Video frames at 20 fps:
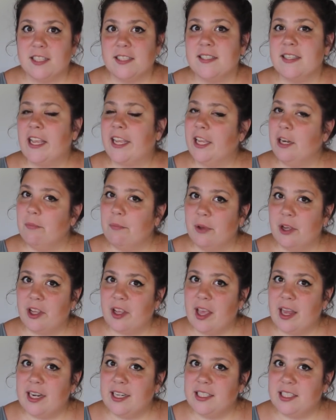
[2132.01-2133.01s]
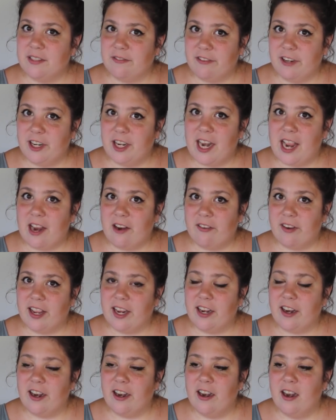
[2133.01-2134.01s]
The second book had a different
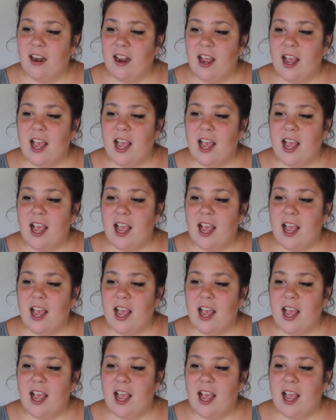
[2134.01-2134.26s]
narrator,